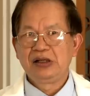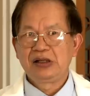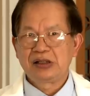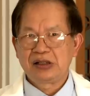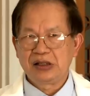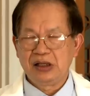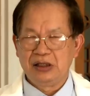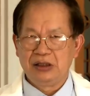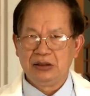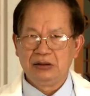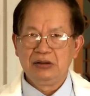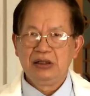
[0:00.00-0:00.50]

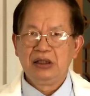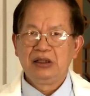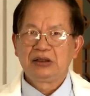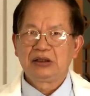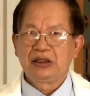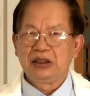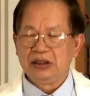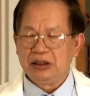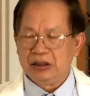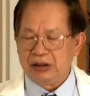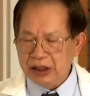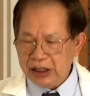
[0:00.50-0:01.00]
So
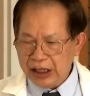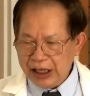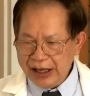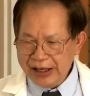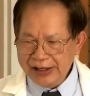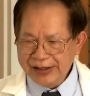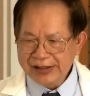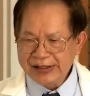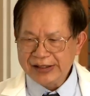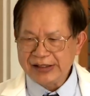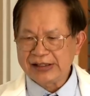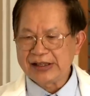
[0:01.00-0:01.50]
the
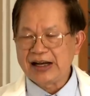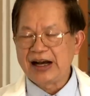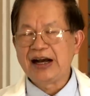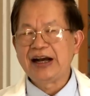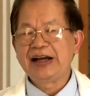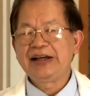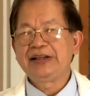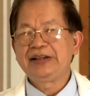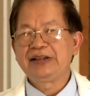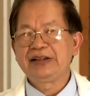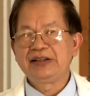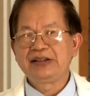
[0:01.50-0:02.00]

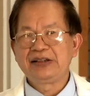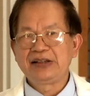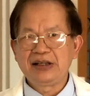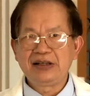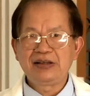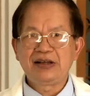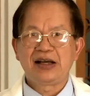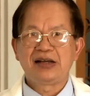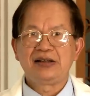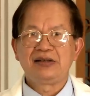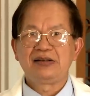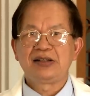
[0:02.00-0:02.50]
inside the
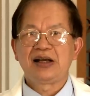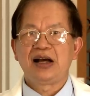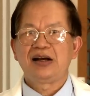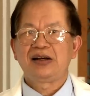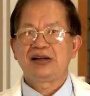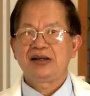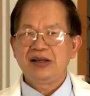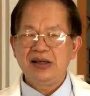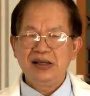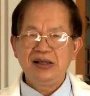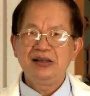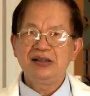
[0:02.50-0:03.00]
yin and
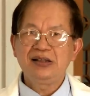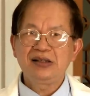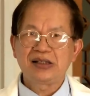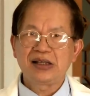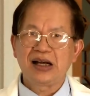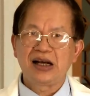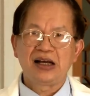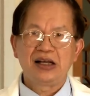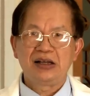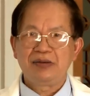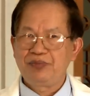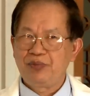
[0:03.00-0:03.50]
yang
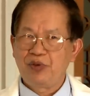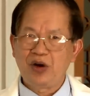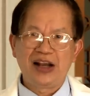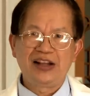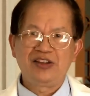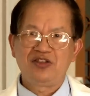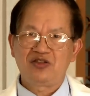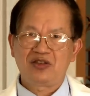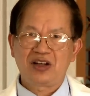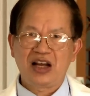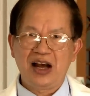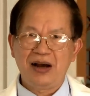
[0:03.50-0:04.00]
inside
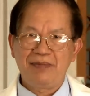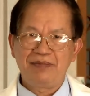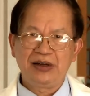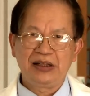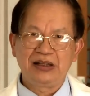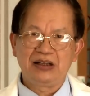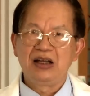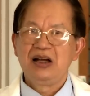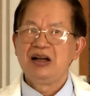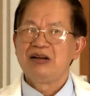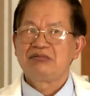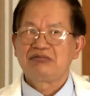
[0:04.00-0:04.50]
branch
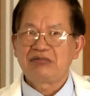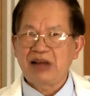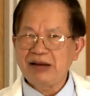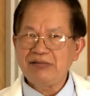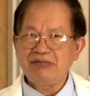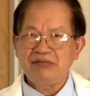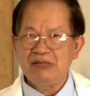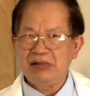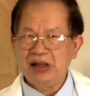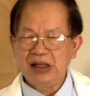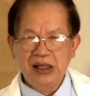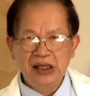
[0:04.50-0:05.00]
coupling,
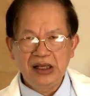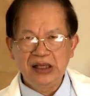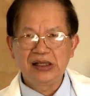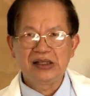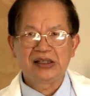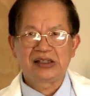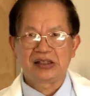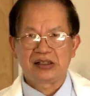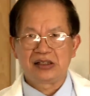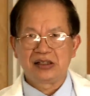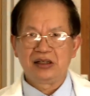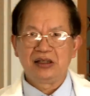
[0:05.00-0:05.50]
that
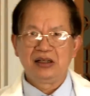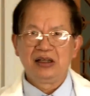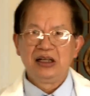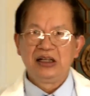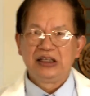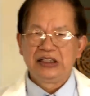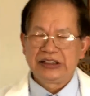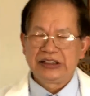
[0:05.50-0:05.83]
is the